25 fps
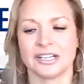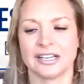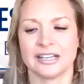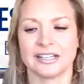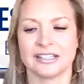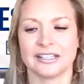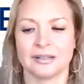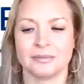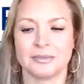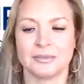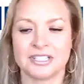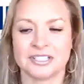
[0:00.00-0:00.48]

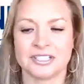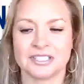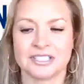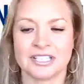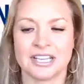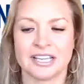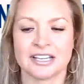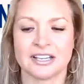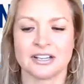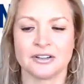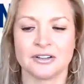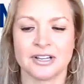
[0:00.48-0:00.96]
Let me just
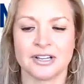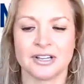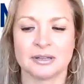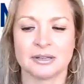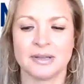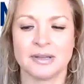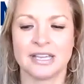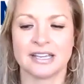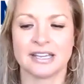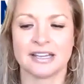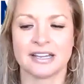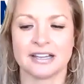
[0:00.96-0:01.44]
take a quick
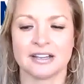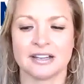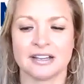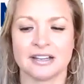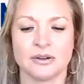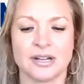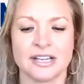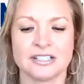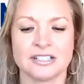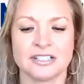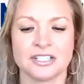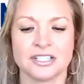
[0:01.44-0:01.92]
peek at
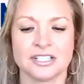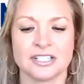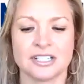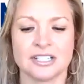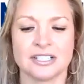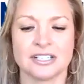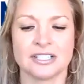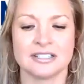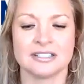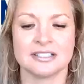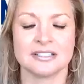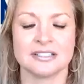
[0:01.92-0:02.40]

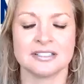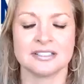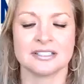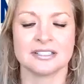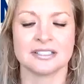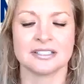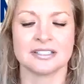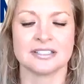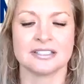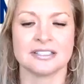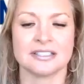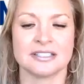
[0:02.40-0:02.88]
questions.
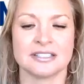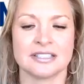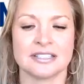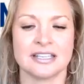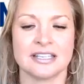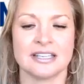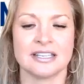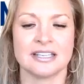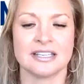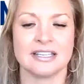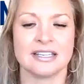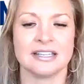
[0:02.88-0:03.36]
Let's
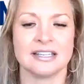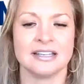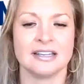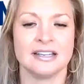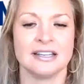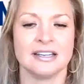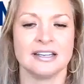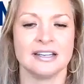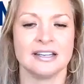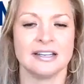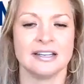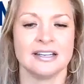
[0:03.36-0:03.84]
see.
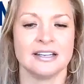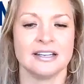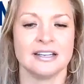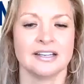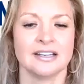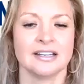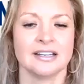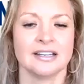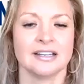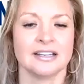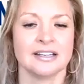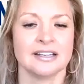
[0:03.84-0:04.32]

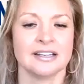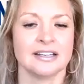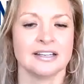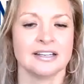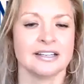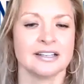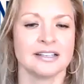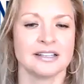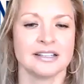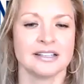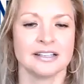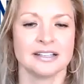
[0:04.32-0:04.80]

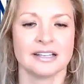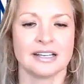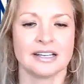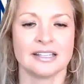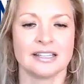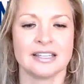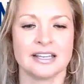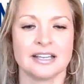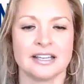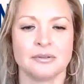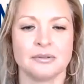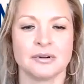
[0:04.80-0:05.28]
I
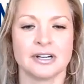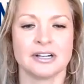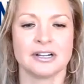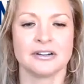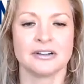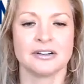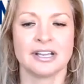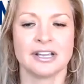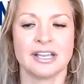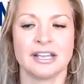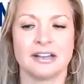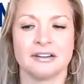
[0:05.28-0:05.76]
think we're
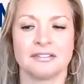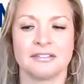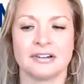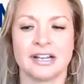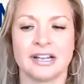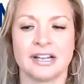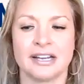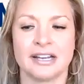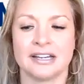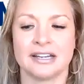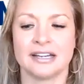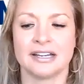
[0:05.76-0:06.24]
okay
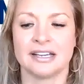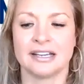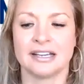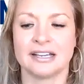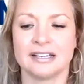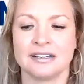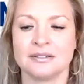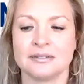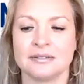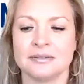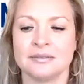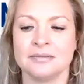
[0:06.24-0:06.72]
right
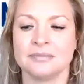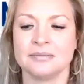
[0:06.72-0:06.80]
now.